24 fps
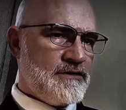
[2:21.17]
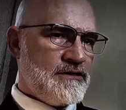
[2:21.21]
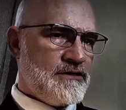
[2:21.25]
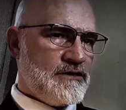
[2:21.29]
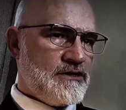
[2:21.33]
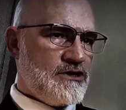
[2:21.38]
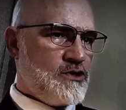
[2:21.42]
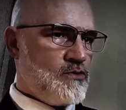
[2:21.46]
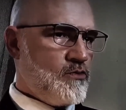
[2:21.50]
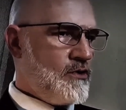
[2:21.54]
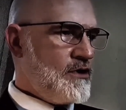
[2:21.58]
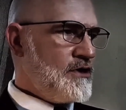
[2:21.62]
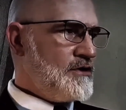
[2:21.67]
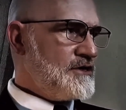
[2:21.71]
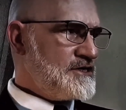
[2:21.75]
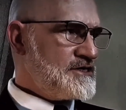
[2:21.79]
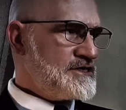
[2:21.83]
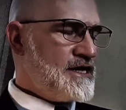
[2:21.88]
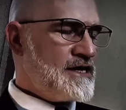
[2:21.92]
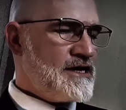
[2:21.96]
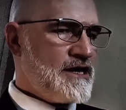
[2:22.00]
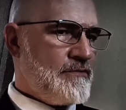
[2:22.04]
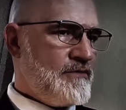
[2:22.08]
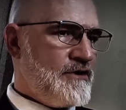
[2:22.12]
The world is
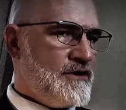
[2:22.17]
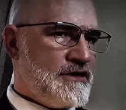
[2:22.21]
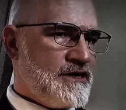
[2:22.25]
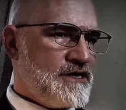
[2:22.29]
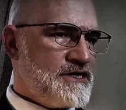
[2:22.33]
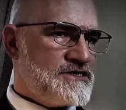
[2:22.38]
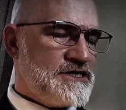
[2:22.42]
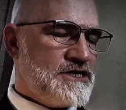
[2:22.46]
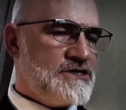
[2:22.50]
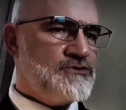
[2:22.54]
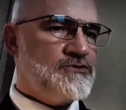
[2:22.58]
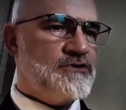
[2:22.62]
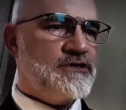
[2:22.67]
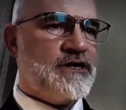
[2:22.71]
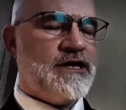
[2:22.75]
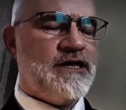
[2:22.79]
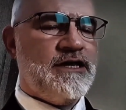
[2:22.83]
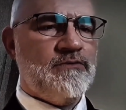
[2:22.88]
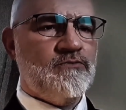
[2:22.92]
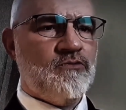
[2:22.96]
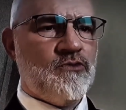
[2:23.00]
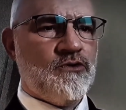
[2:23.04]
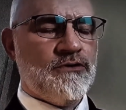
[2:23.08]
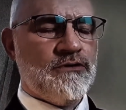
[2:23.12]
not America-centric
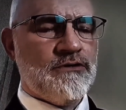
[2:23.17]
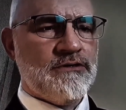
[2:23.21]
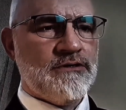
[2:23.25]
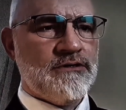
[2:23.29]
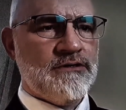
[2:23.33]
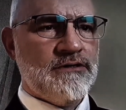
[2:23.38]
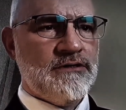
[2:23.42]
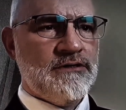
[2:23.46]
anymore.